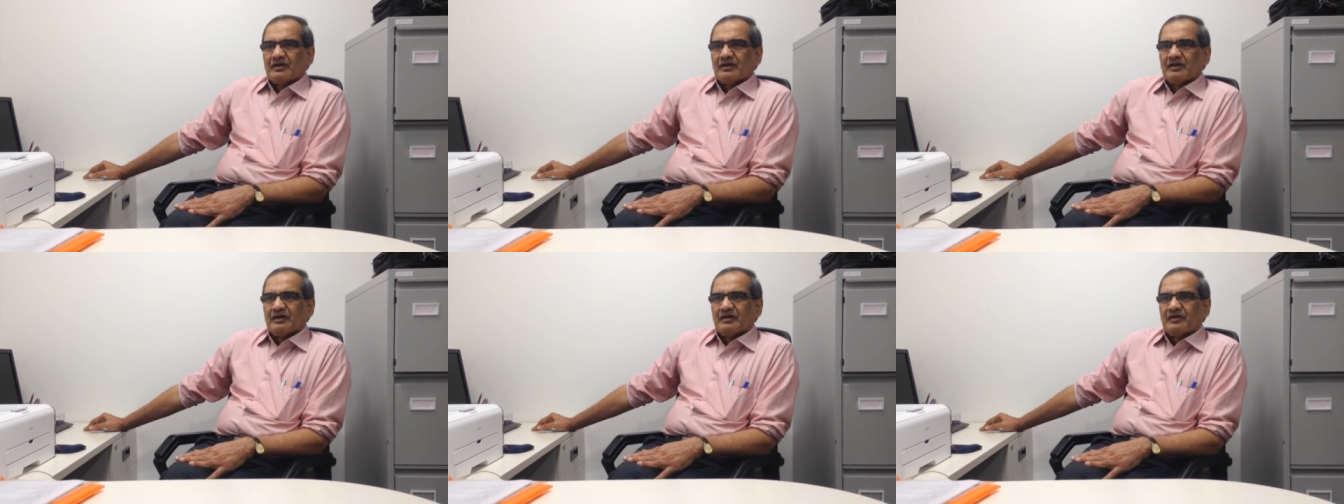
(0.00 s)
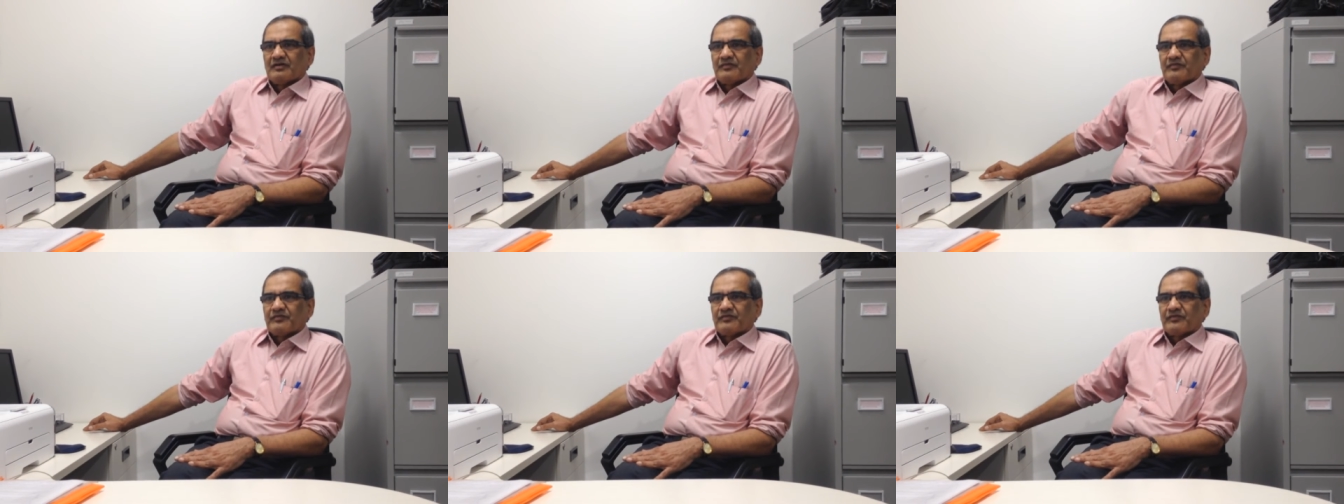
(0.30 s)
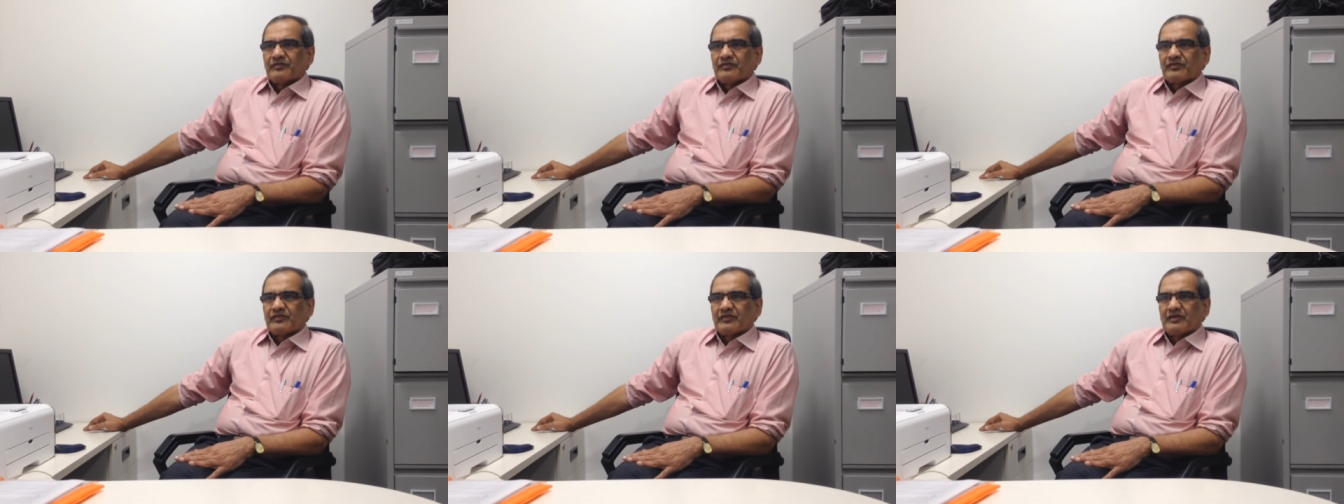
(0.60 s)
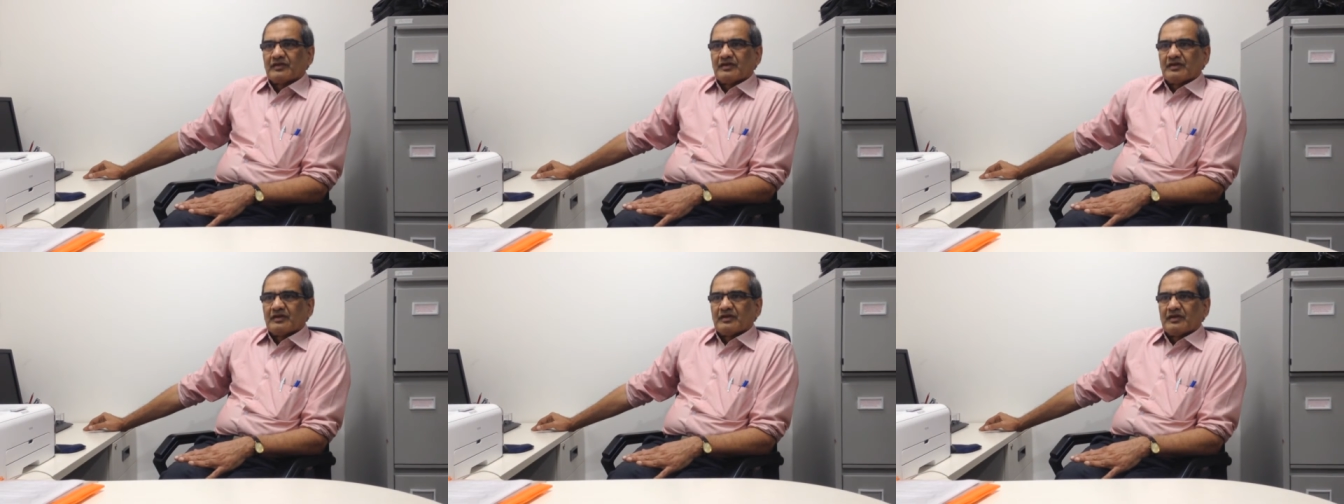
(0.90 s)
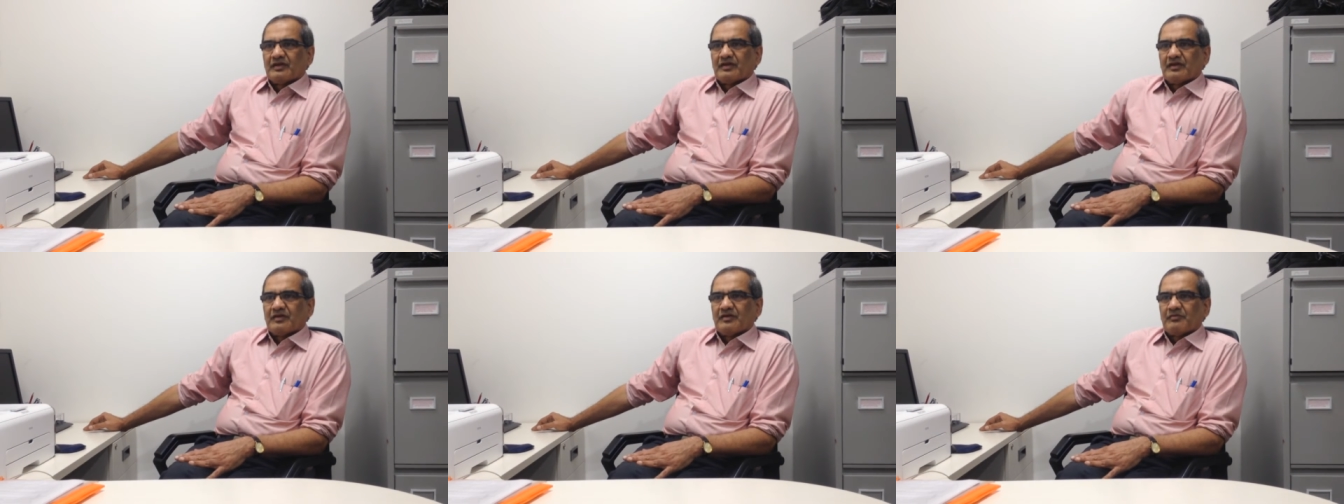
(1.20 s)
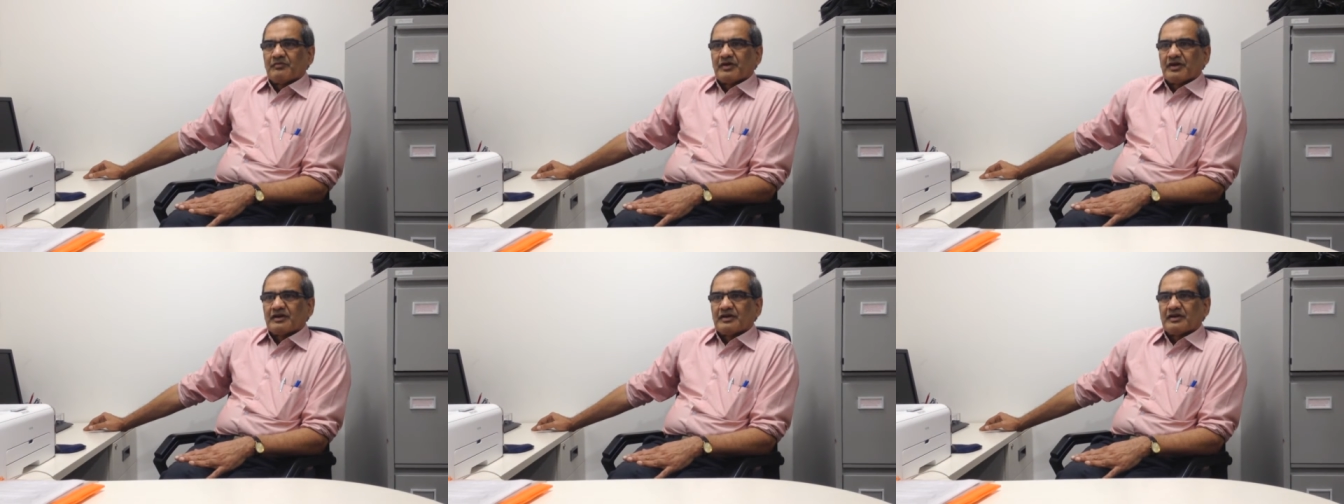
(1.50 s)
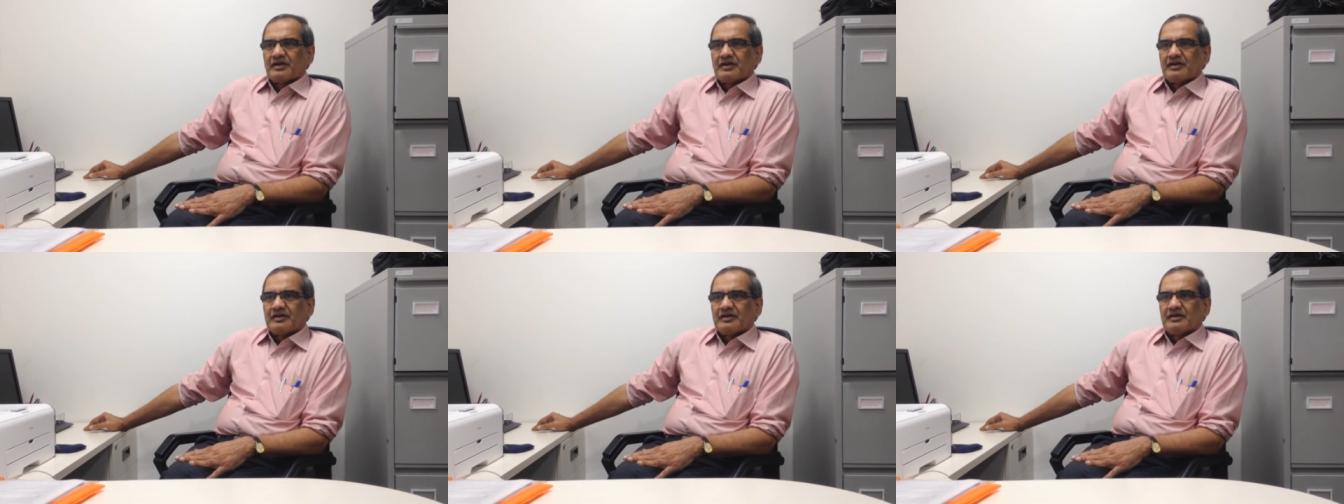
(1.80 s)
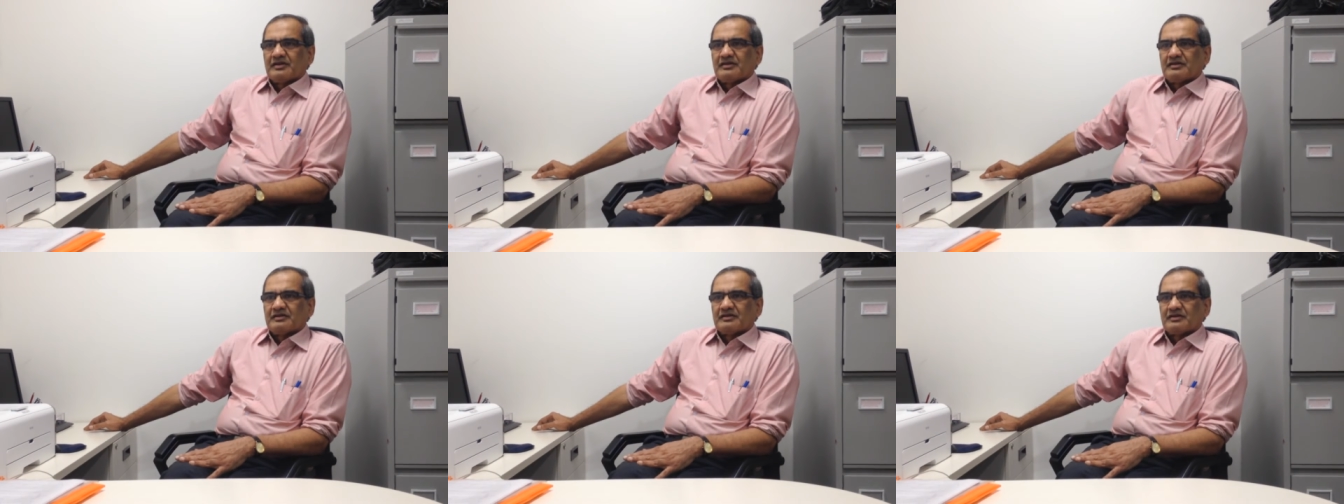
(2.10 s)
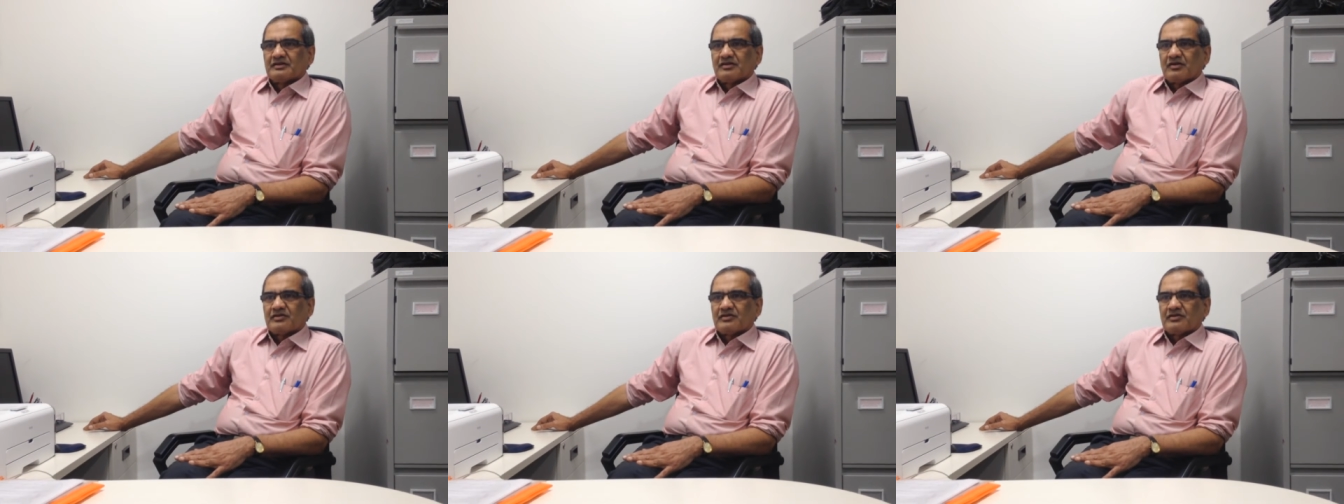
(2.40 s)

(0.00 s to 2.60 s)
Uh, but it is